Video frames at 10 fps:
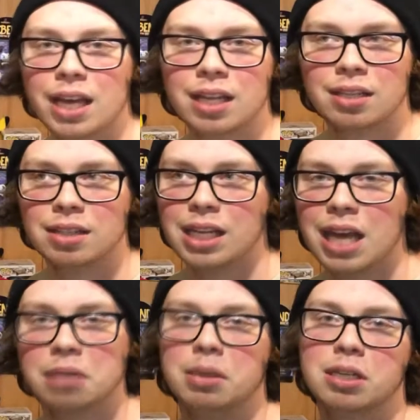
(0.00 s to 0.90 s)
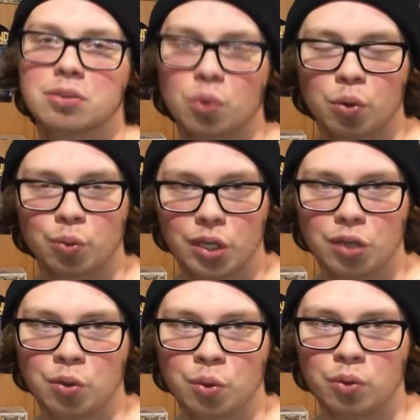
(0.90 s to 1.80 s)
and the enemies were really
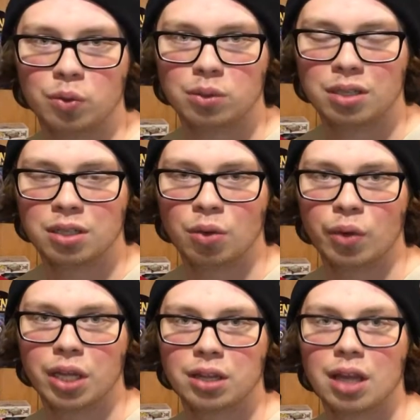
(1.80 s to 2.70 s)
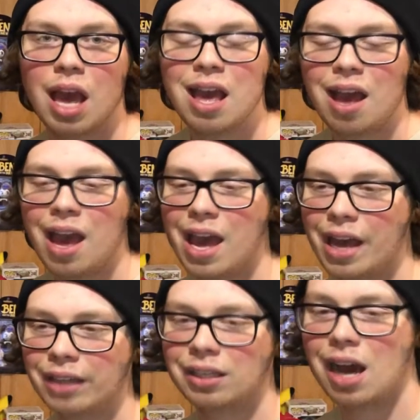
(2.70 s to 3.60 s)
cool to deal with,
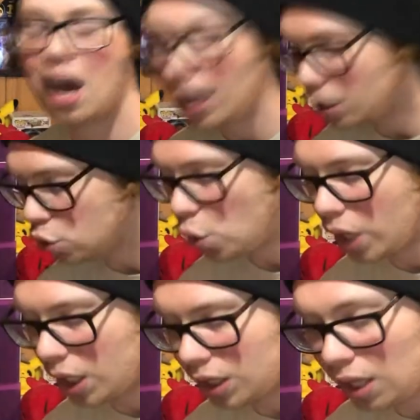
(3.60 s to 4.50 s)
and I enjoy it.